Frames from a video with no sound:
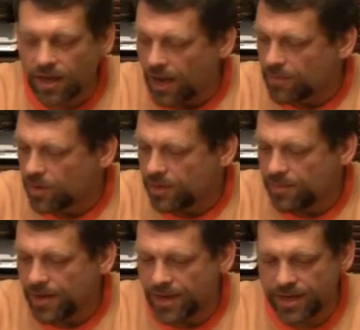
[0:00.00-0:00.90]
I'm going to
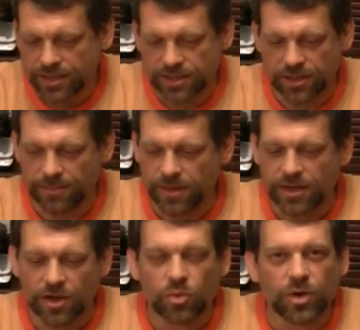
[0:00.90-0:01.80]
be making
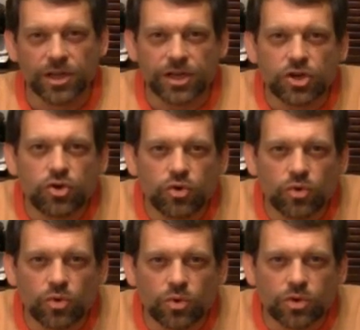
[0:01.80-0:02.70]
some really
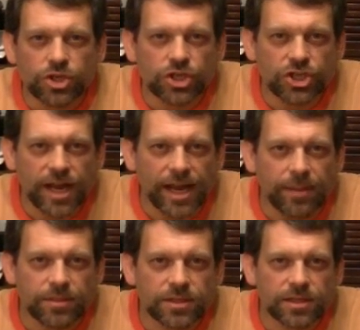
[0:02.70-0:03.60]
cool
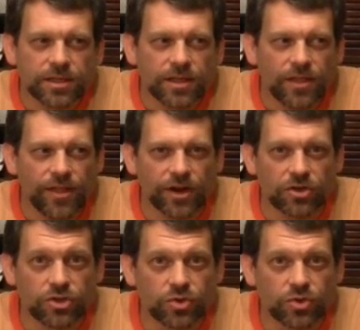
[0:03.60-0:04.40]
shapes that are